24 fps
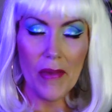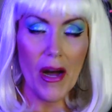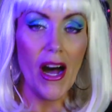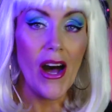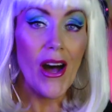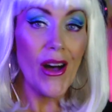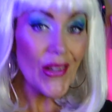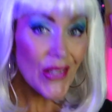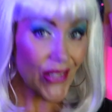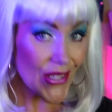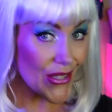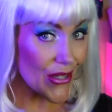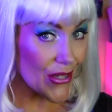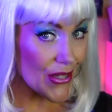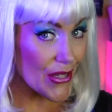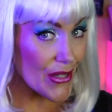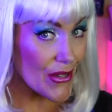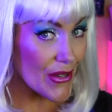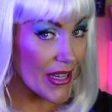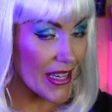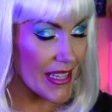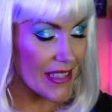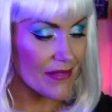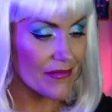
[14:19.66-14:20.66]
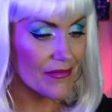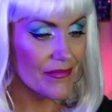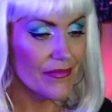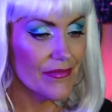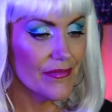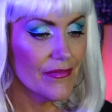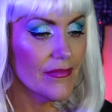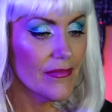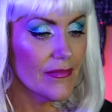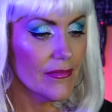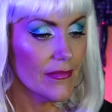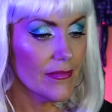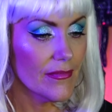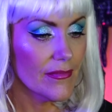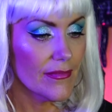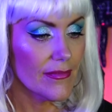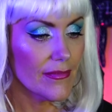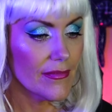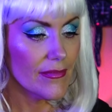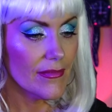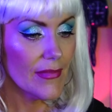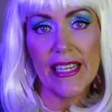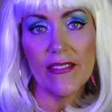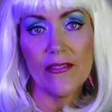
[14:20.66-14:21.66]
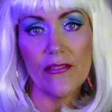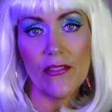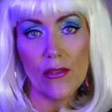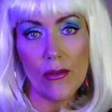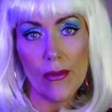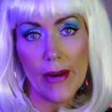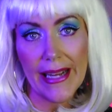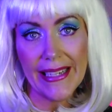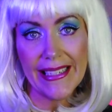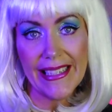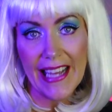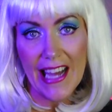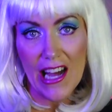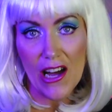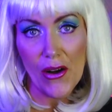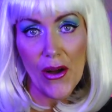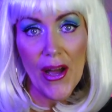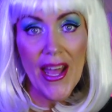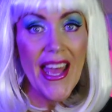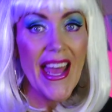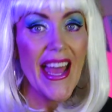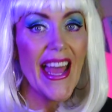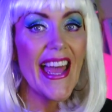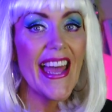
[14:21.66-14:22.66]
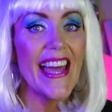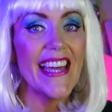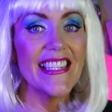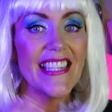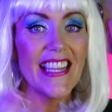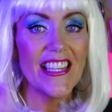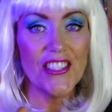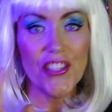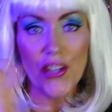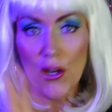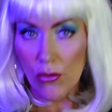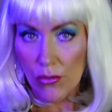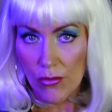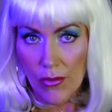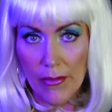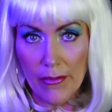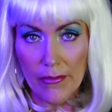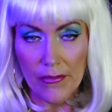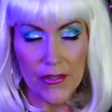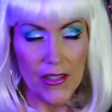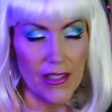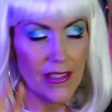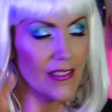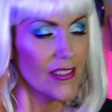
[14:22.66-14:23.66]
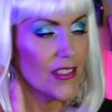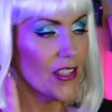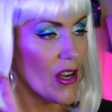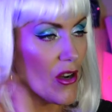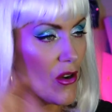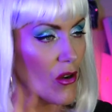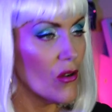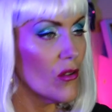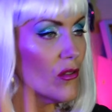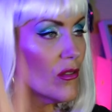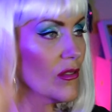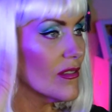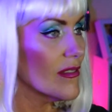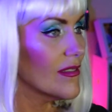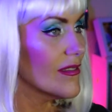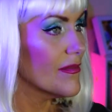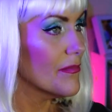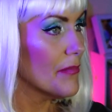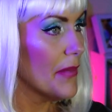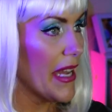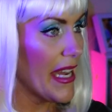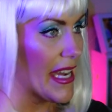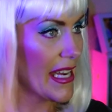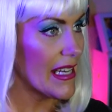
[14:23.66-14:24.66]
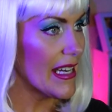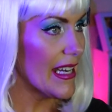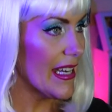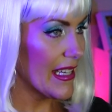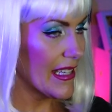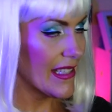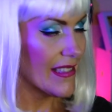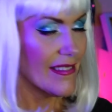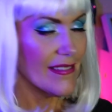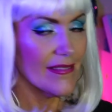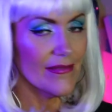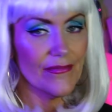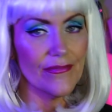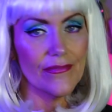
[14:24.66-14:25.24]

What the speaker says: also doing... right now, and don't panic.